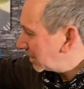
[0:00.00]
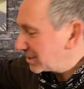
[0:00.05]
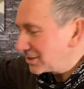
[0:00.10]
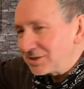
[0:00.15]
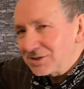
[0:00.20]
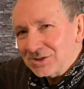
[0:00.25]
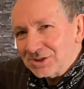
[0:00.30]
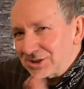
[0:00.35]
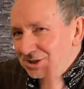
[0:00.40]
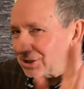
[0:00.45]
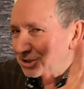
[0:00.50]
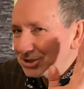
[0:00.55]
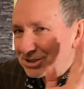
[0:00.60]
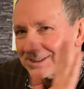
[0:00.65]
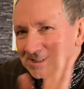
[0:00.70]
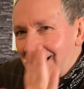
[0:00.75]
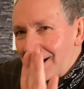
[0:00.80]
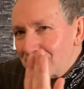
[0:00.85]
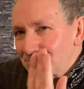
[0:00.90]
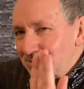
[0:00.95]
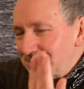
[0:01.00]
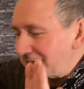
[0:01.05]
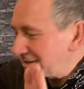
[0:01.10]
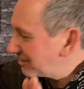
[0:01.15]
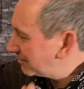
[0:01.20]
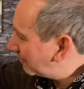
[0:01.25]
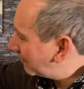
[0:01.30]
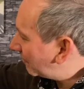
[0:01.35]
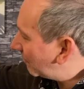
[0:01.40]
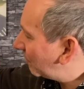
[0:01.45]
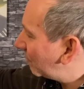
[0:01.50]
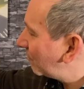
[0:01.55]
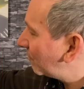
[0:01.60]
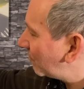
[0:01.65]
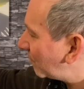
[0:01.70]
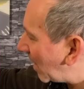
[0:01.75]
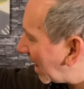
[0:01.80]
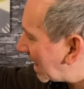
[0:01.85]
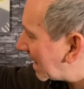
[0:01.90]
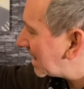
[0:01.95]
It's just sounded
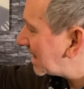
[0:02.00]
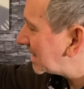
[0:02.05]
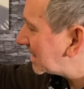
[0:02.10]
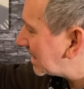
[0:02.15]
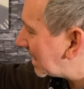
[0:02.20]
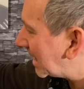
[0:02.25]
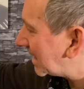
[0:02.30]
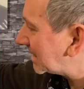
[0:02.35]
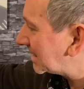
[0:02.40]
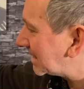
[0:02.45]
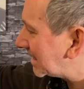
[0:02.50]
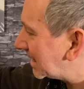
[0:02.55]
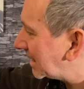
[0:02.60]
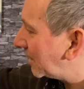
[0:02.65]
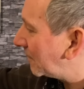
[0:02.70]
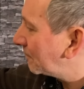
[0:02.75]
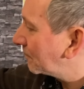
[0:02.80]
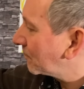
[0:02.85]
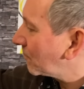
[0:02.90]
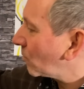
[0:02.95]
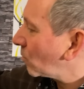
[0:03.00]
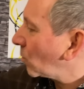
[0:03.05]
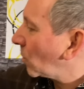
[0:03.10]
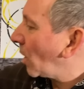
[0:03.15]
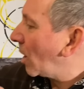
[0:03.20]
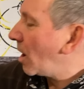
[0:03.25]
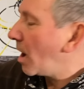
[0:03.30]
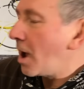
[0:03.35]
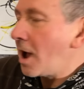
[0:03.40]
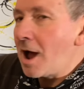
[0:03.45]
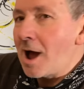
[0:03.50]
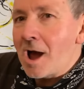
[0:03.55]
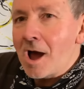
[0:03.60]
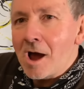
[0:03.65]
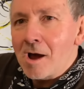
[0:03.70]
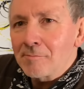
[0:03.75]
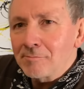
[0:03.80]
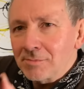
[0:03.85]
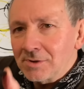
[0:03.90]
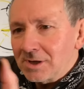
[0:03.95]
fantastic.
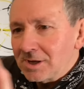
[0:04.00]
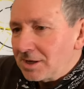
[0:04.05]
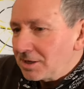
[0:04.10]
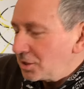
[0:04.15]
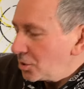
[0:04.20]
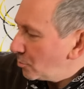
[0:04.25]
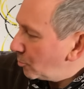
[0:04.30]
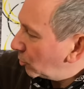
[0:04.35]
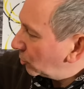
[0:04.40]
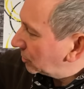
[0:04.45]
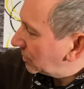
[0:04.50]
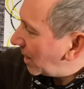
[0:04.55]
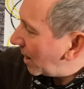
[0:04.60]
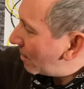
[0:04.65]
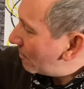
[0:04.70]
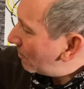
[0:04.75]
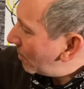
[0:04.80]
You put that